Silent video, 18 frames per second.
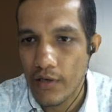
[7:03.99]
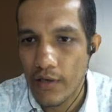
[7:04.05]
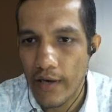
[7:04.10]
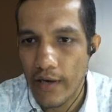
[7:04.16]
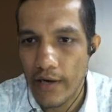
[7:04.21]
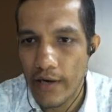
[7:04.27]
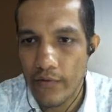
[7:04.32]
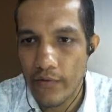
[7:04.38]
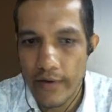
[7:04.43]

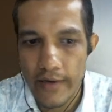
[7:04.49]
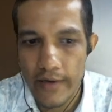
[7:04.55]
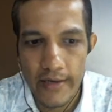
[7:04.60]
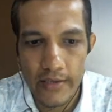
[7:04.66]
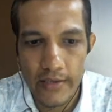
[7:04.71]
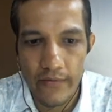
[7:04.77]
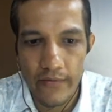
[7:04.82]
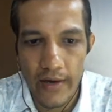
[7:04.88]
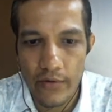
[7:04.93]
and we'll get
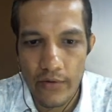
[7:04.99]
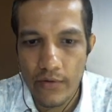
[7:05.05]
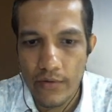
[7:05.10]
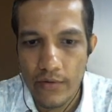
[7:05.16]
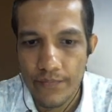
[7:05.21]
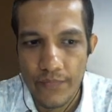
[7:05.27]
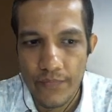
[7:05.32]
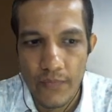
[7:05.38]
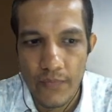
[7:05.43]
the value
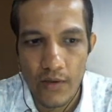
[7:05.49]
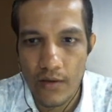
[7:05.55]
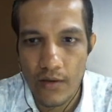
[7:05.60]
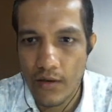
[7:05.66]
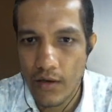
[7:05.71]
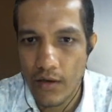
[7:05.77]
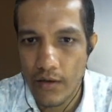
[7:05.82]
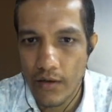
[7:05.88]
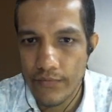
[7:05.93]

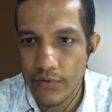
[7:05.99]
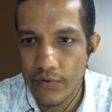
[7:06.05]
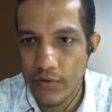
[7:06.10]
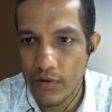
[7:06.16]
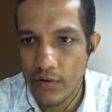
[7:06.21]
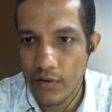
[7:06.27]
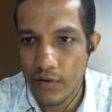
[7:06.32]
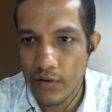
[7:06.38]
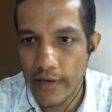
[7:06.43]
of
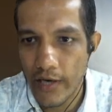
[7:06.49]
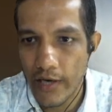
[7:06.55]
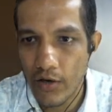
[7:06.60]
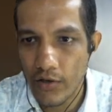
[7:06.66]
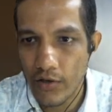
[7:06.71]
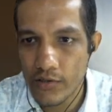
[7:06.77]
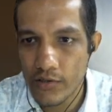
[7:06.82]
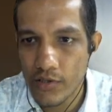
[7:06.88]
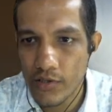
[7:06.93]
head
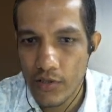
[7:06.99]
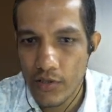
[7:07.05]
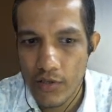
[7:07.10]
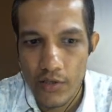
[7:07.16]
lost.